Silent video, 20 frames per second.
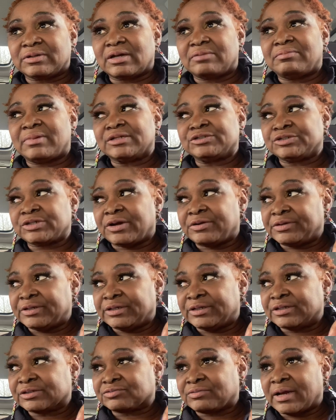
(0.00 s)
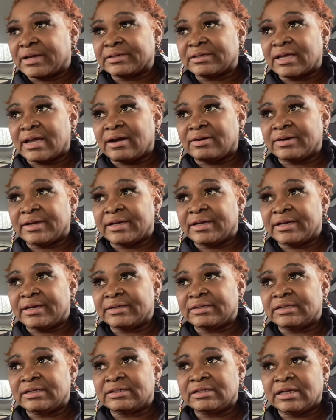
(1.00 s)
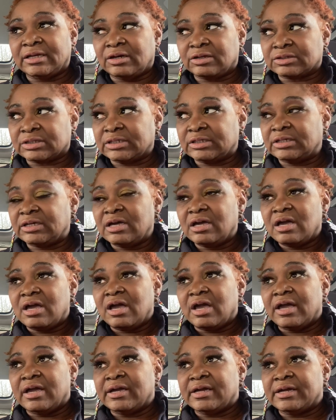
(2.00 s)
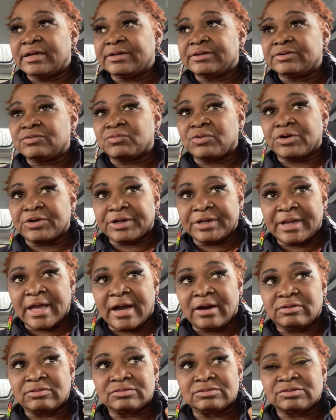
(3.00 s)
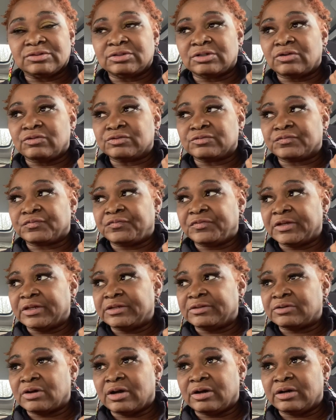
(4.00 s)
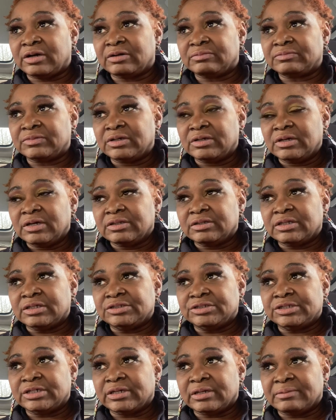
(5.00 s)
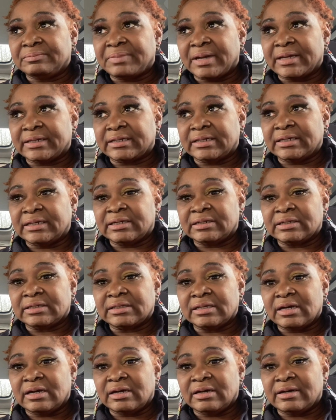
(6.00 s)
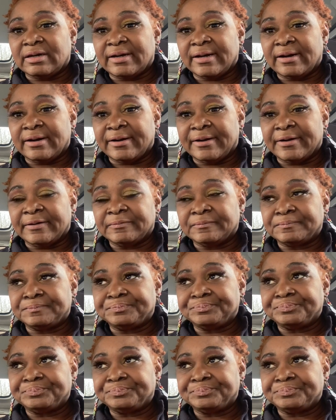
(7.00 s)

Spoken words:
my journey is right now, and getting healthy and working out, fitting the gym back in my